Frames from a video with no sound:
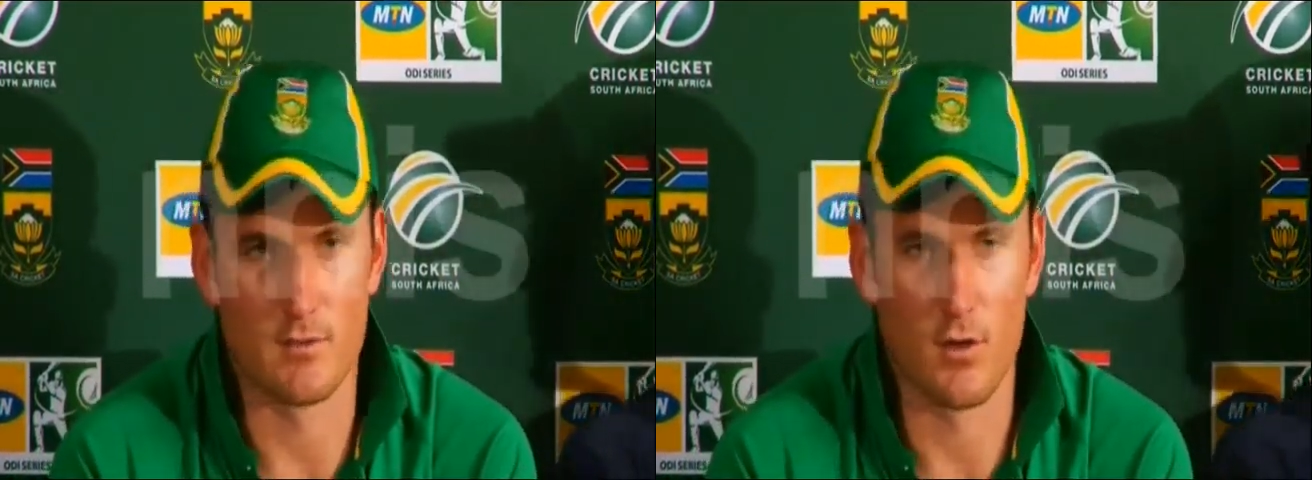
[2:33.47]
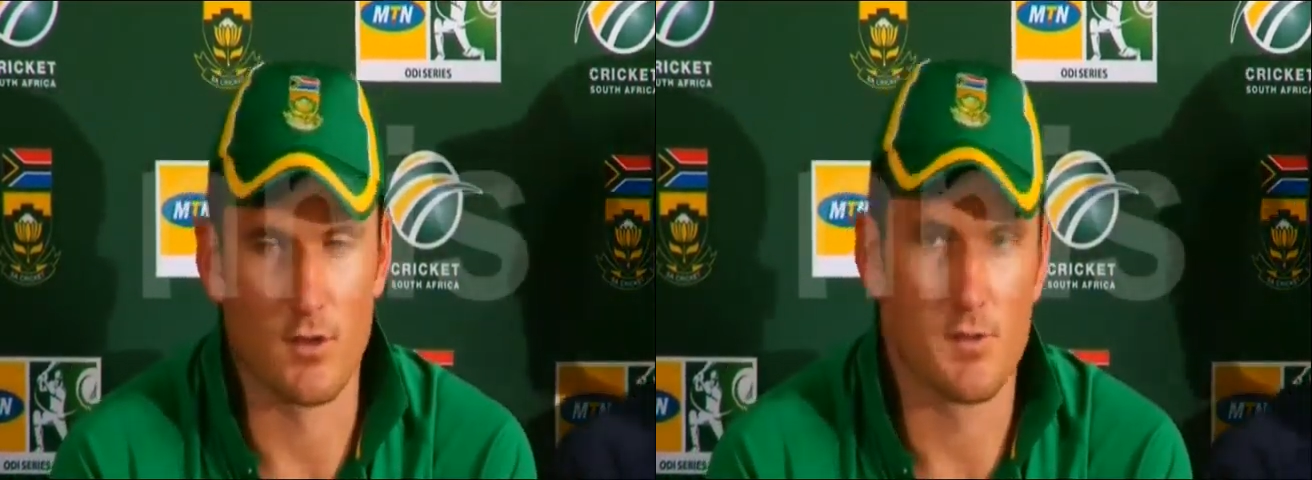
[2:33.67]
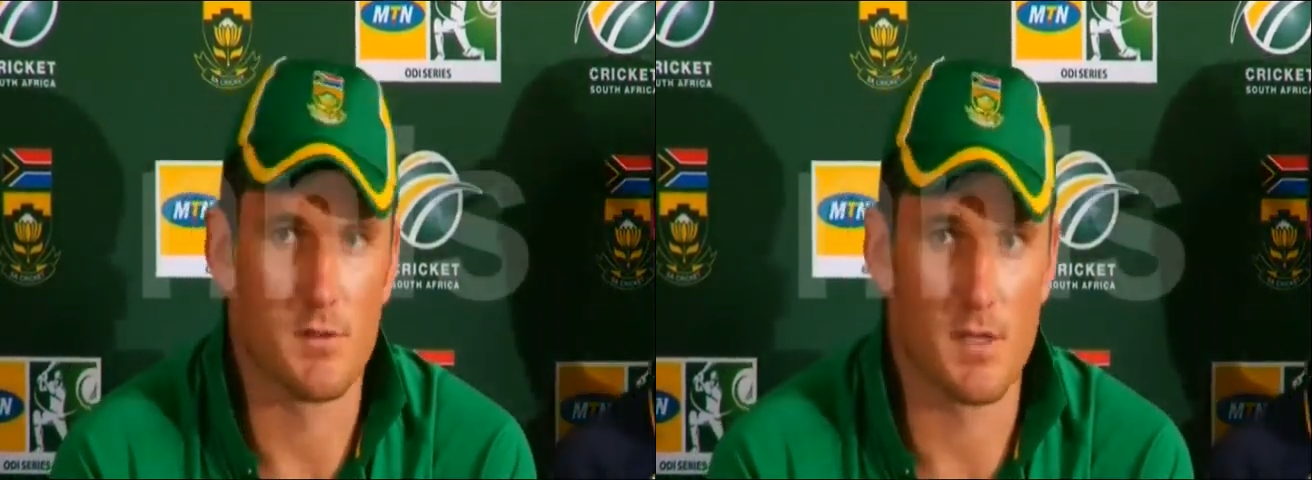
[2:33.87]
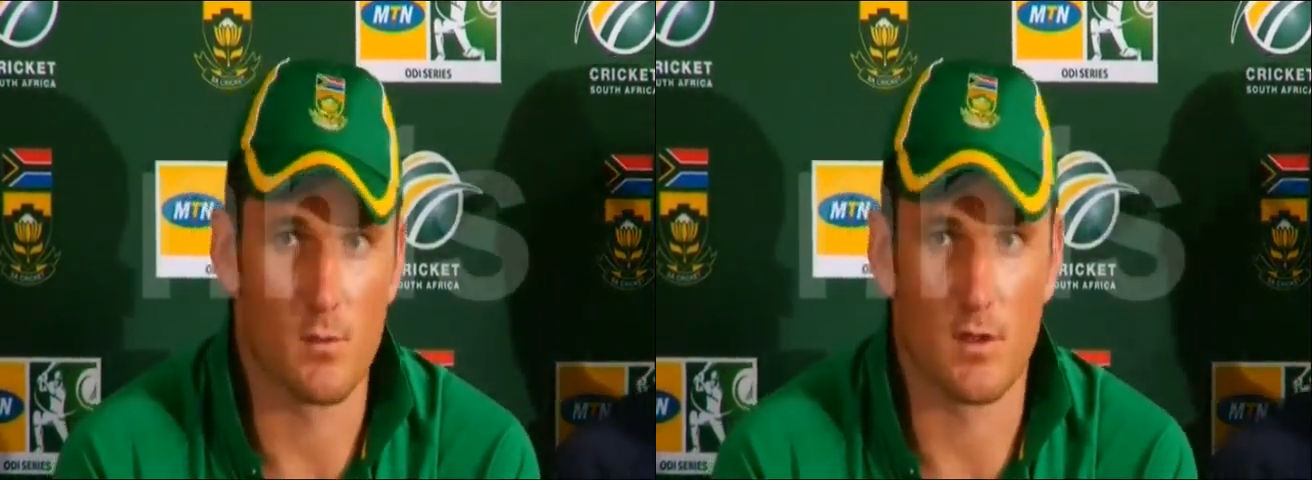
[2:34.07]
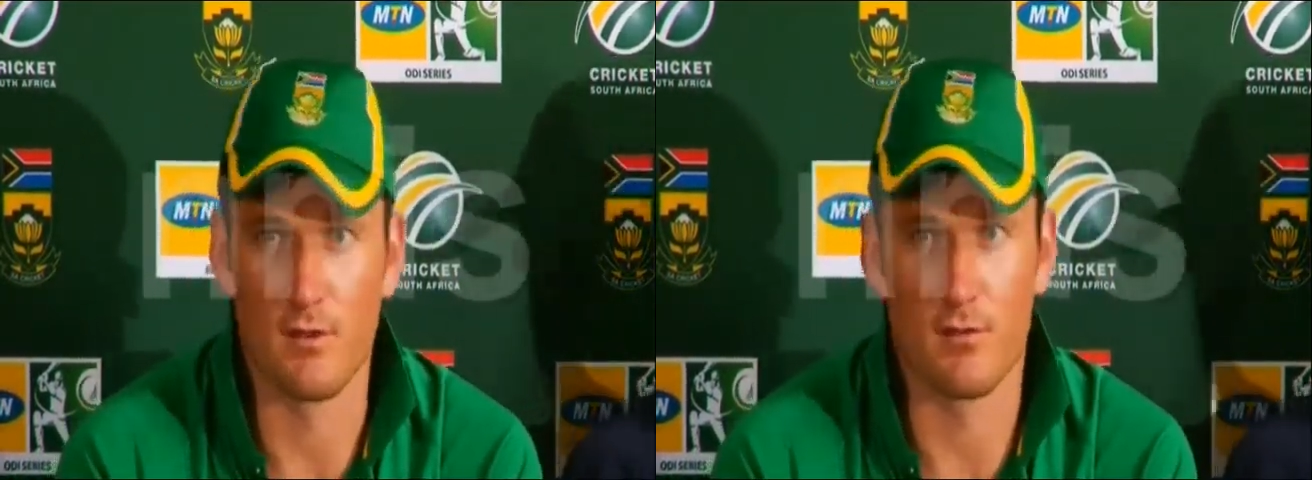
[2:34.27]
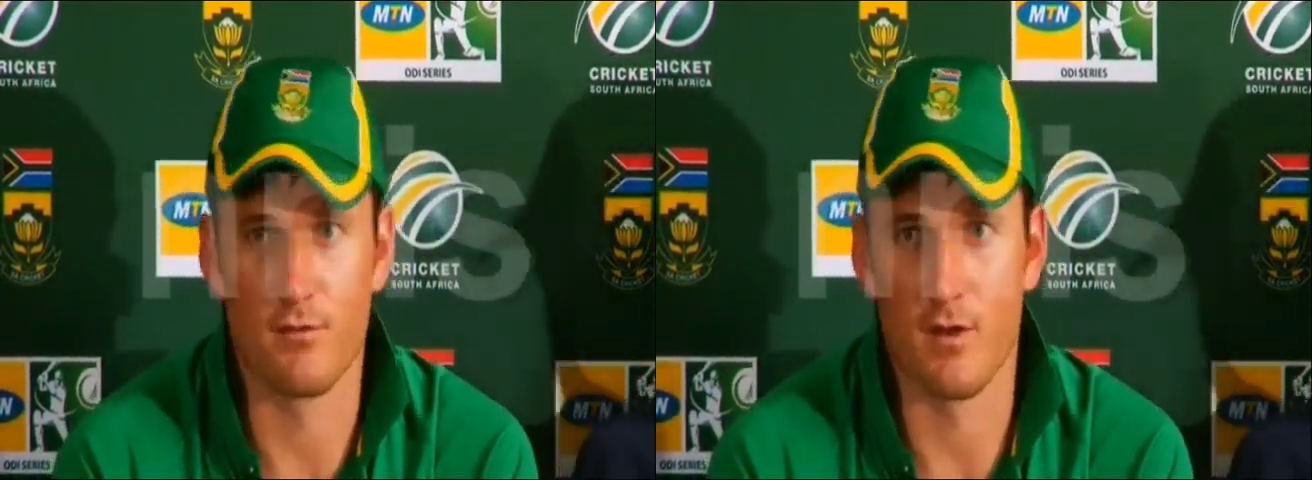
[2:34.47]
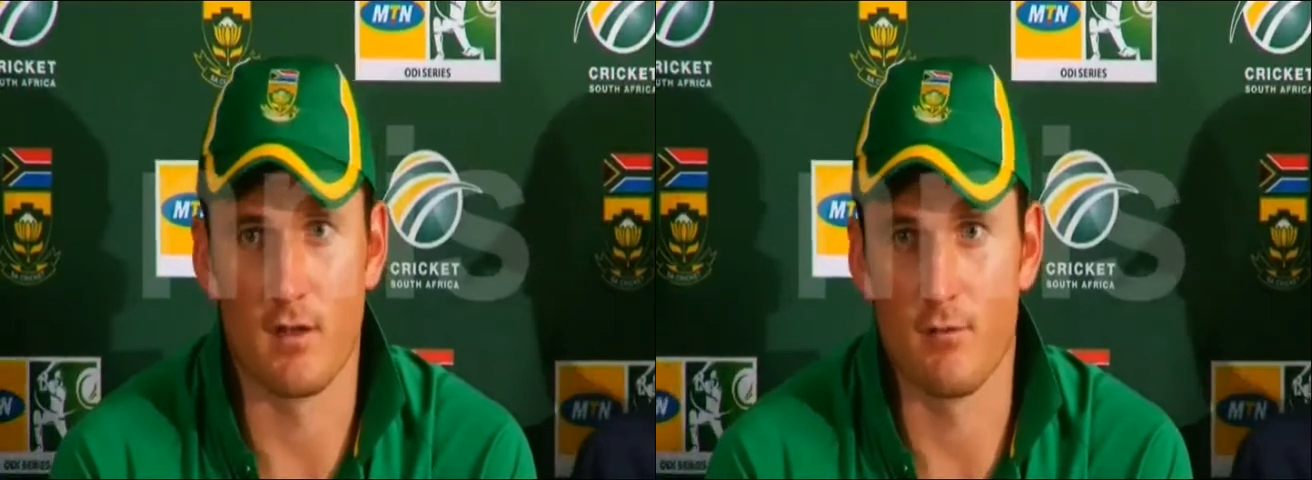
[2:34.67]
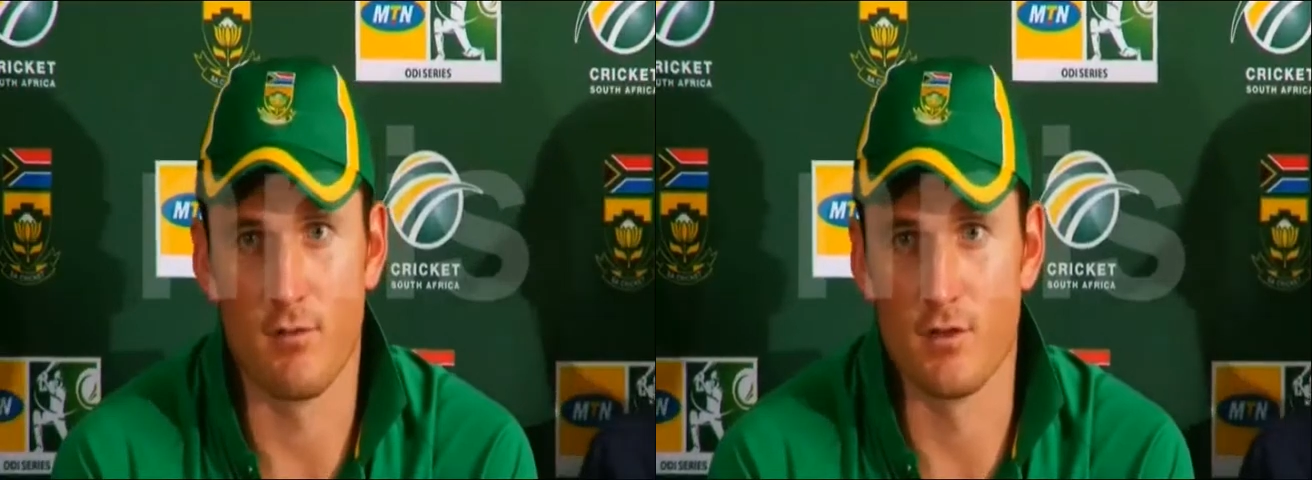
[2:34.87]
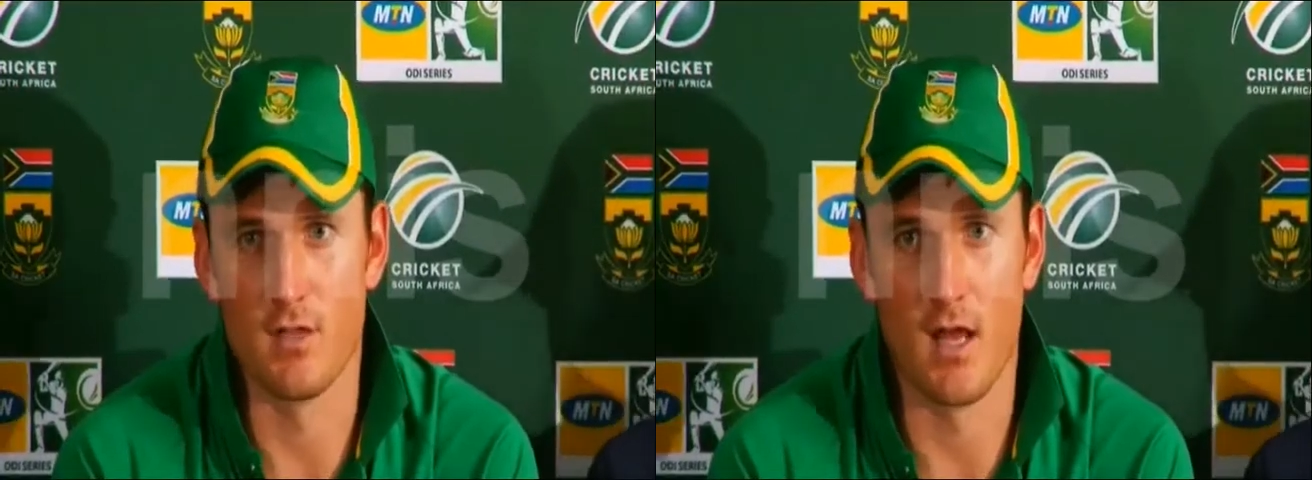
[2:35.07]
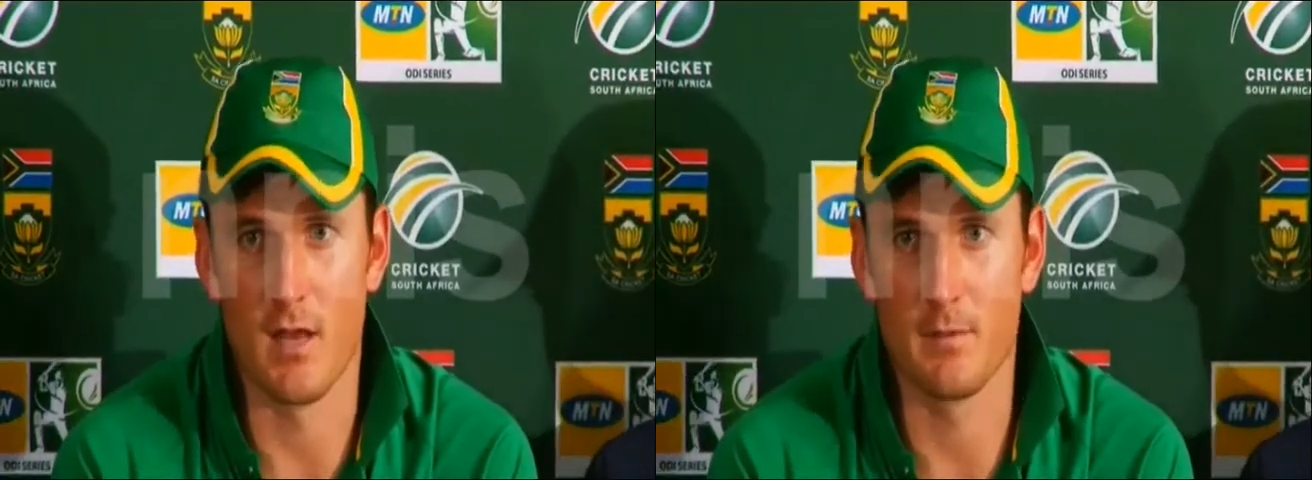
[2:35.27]
It's hard to predict what the front
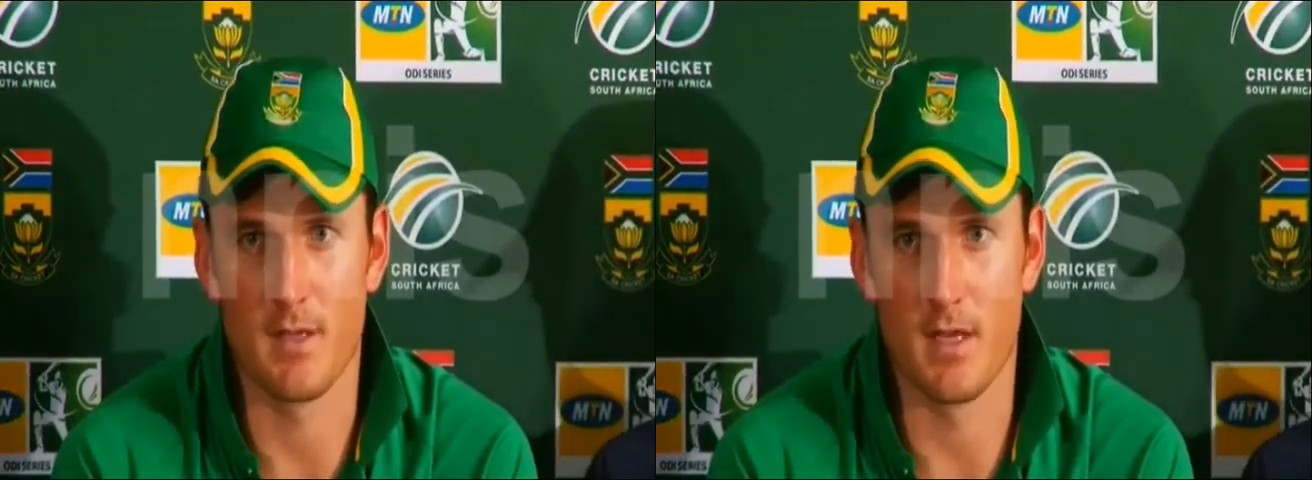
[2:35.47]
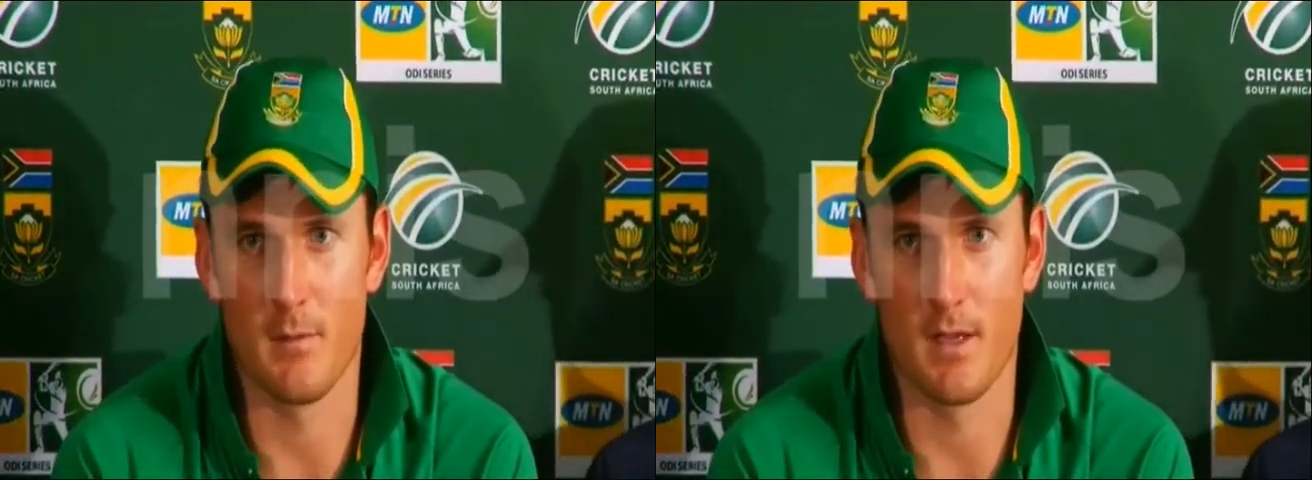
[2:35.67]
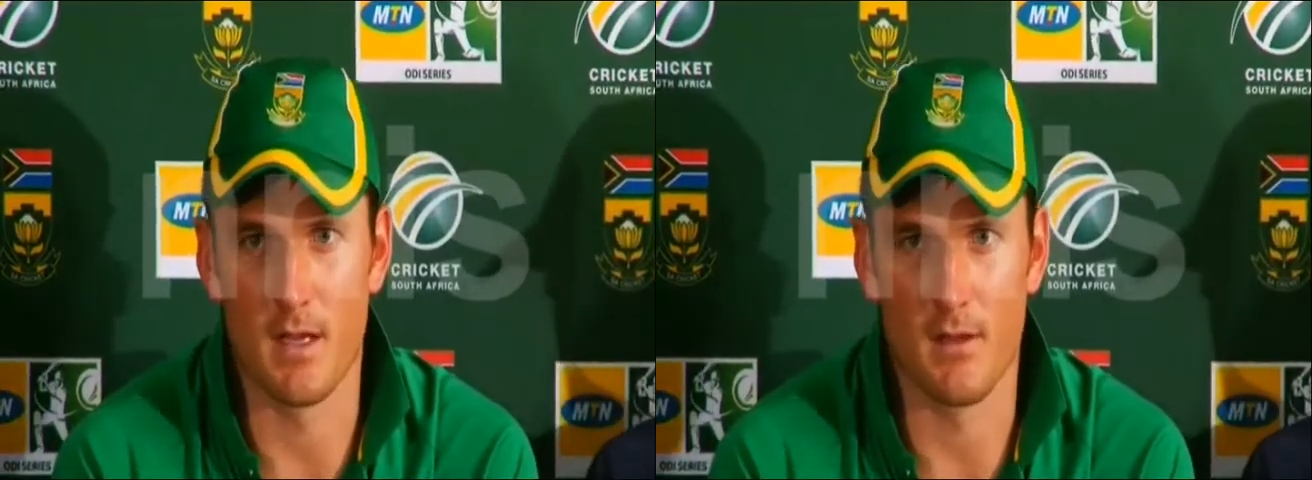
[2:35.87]
first is going to be,